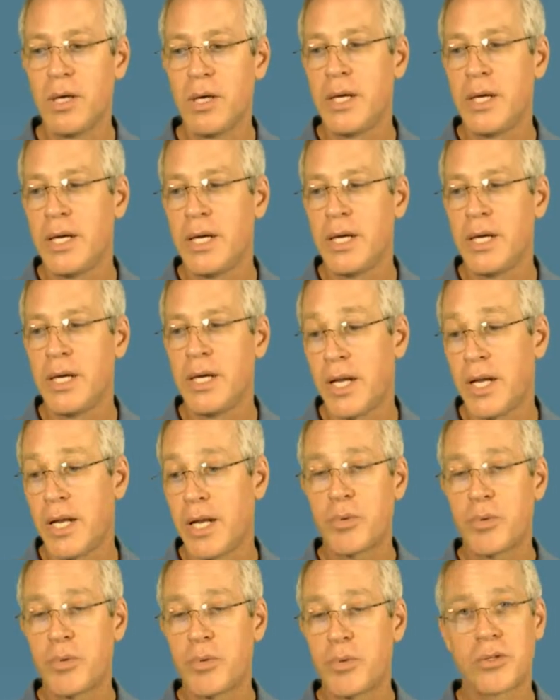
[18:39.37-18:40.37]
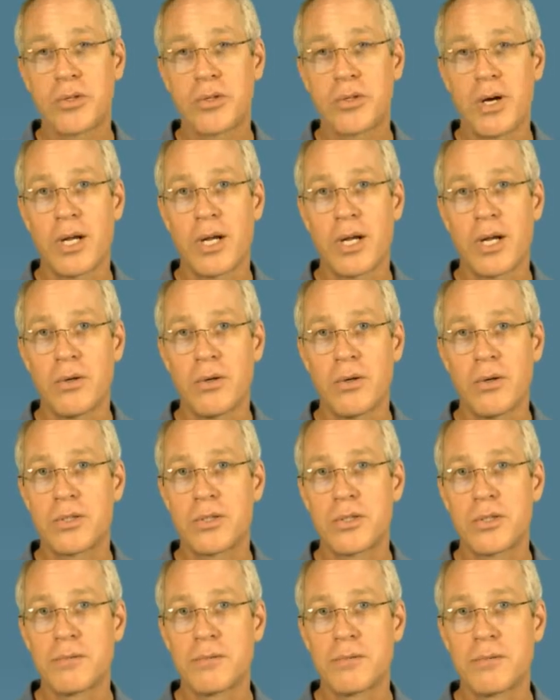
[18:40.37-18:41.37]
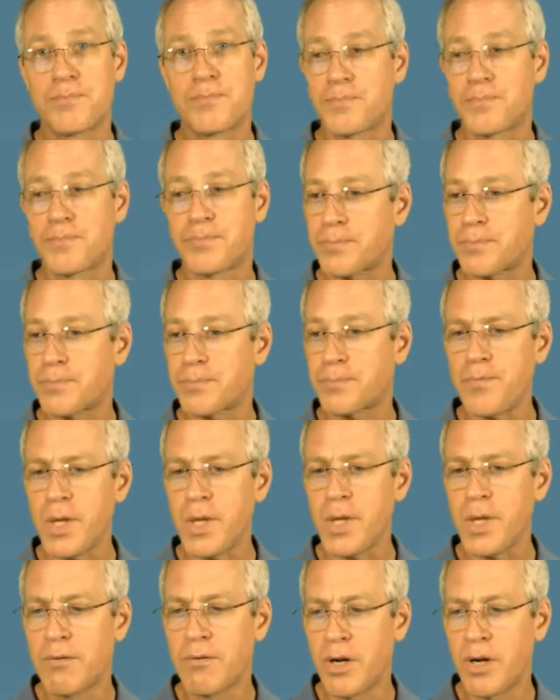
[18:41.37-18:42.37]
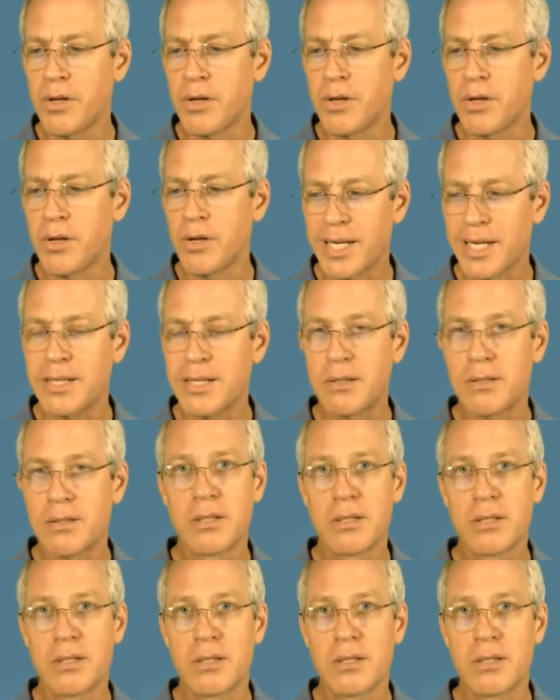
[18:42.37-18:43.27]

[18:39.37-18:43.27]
in the non-pressure chronic ulcer of other sites.